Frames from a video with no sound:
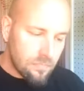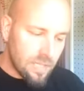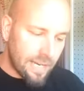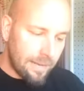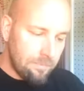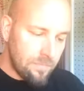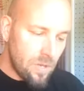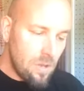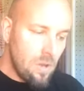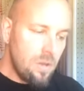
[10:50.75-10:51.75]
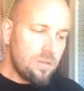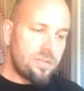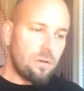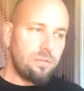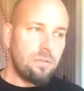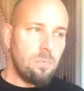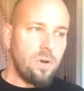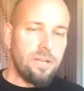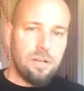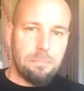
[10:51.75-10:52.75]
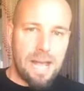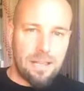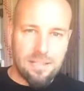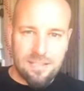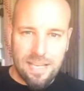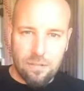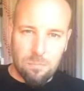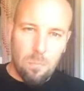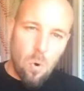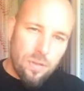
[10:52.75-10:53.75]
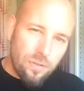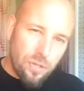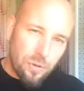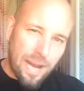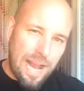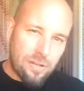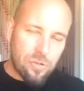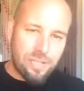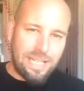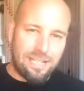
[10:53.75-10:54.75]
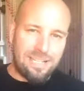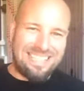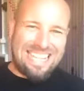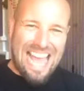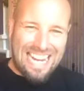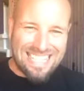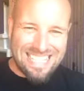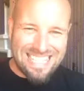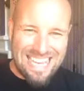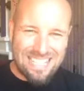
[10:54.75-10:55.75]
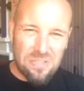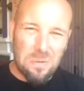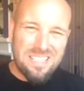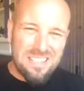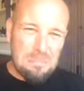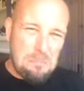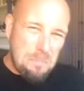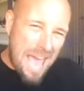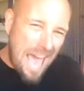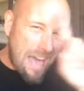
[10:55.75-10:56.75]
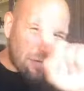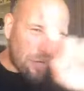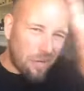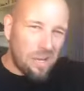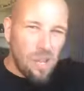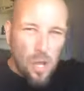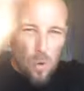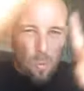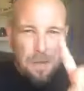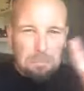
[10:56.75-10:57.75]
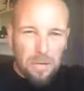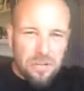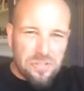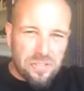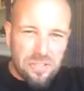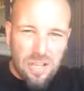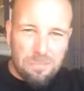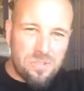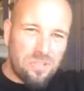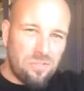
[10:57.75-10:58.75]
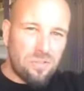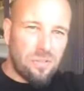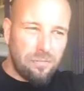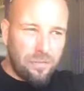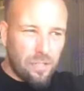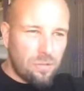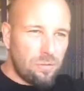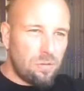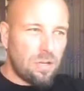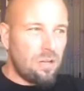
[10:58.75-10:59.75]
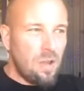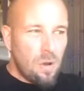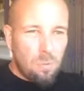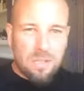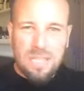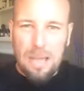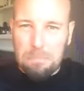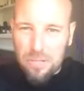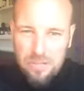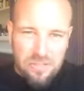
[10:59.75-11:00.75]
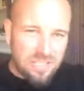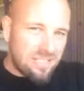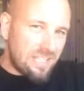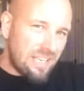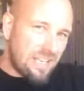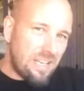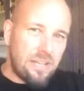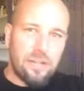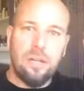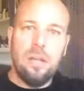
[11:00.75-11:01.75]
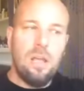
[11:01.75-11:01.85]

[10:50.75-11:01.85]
Okay? So the more you're in a balanced state, the more that you're actually in an aligned state. So it doesn't matter what person comes into your view or what that person did, or,